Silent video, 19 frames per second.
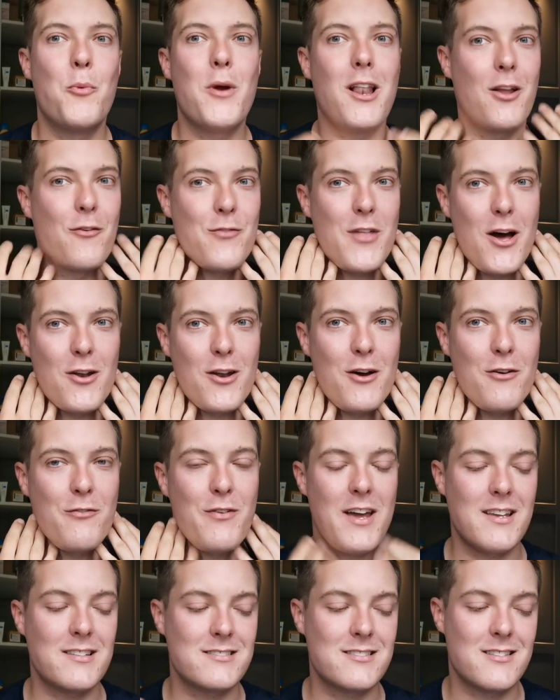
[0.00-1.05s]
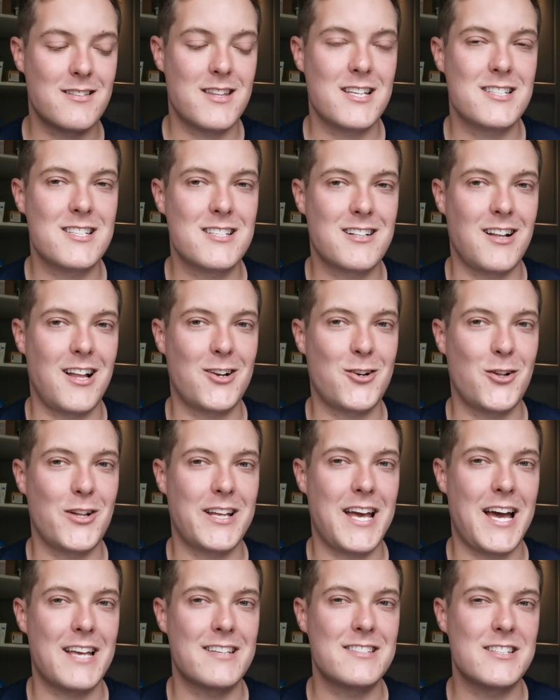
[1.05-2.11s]
We love that on our face. This is
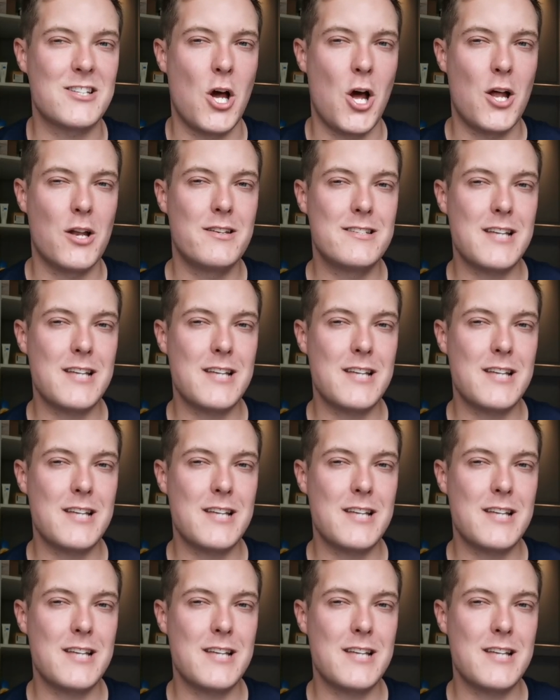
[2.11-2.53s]
glycolic acid